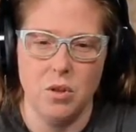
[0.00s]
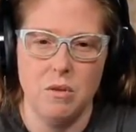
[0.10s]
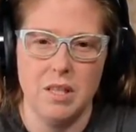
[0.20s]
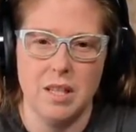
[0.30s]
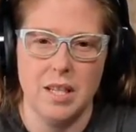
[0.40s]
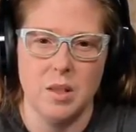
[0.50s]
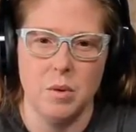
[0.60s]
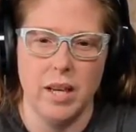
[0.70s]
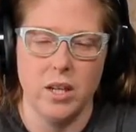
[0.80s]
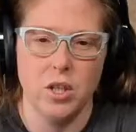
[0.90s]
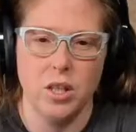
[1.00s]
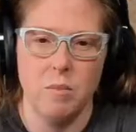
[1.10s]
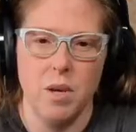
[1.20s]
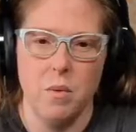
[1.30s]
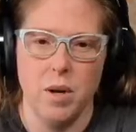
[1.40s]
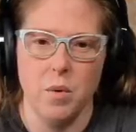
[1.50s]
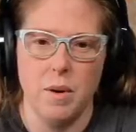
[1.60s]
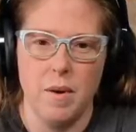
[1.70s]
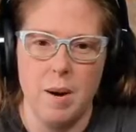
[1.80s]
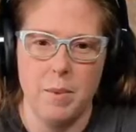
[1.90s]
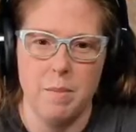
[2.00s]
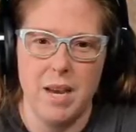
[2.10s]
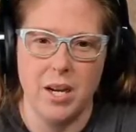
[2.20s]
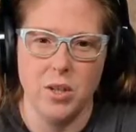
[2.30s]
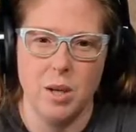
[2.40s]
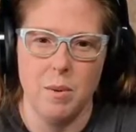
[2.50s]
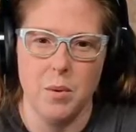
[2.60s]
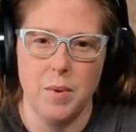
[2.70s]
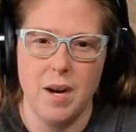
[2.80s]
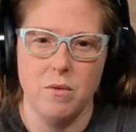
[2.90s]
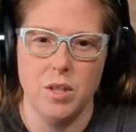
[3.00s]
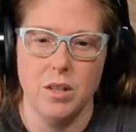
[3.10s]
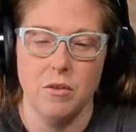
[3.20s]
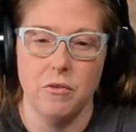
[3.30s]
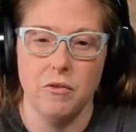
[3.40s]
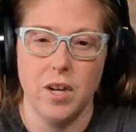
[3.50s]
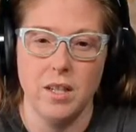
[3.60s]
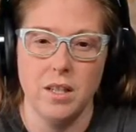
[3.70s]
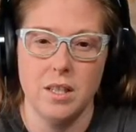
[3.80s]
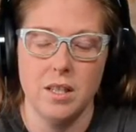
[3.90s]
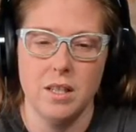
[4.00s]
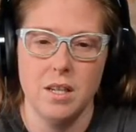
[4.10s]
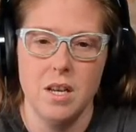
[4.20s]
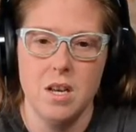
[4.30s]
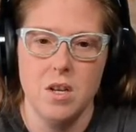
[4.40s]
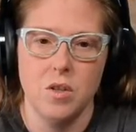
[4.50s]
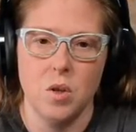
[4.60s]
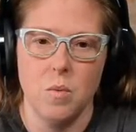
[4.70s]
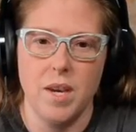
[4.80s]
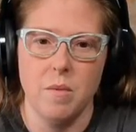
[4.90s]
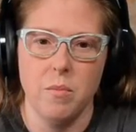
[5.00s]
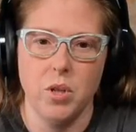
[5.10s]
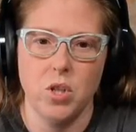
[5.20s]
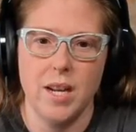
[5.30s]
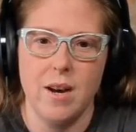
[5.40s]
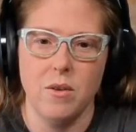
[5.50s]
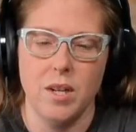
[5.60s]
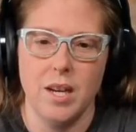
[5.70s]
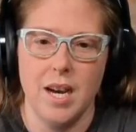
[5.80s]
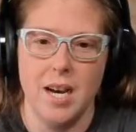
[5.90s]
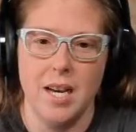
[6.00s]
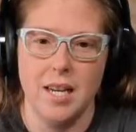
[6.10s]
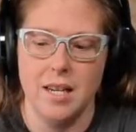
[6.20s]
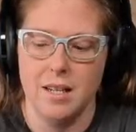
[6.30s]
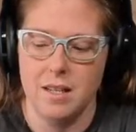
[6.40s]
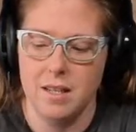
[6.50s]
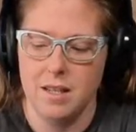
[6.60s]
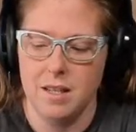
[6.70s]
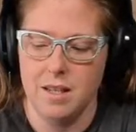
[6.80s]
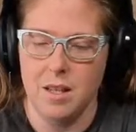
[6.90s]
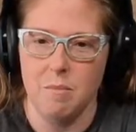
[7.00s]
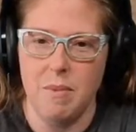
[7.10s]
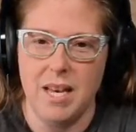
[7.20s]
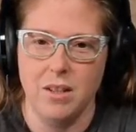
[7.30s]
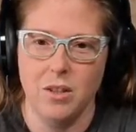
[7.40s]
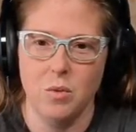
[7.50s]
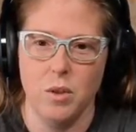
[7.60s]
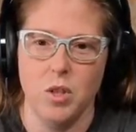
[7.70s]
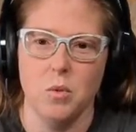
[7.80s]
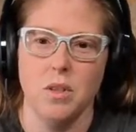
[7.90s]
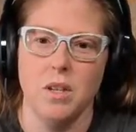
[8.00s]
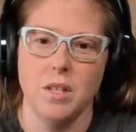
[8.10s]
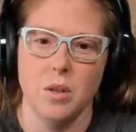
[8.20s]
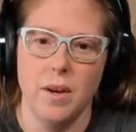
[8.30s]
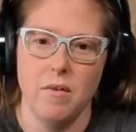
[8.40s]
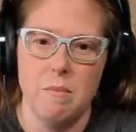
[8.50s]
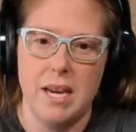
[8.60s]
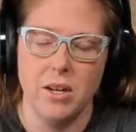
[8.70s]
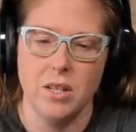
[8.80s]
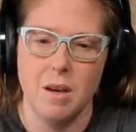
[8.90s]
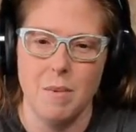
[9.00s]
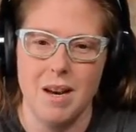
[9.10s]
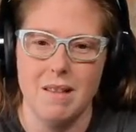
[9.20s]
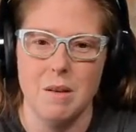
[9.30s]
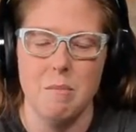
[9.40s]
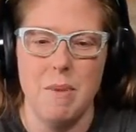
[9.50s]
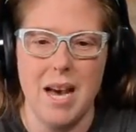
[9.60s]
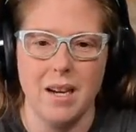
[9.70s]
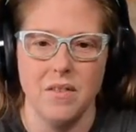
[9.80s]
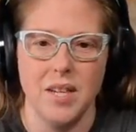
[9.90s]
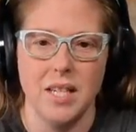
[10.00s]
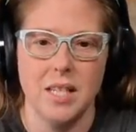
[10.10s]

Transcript: slits will actually be where we wrap the maker tape around to the front. So we can push down on the belt, which will also have maker tape on the back of it,